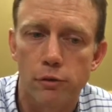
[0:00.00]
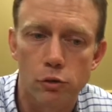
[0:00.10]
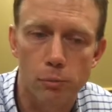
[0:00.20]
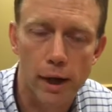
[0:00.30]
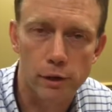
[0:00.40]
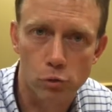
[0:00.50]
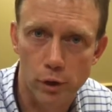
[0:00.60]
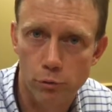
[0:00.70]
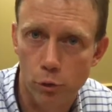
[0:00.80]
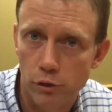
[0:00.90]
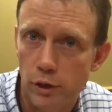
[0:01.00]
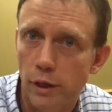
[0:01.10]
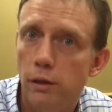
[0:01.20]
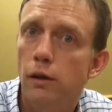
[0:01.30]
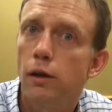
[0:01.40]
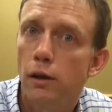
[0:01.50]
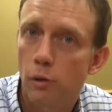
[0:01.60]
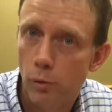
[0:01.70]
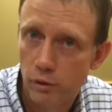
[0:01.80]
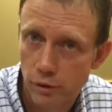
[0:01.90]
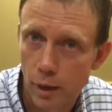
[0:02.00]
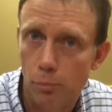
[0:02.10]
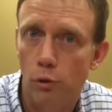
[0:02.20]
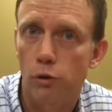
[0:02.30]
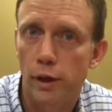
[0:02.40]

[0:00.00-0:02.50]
So back in 2014, we sampled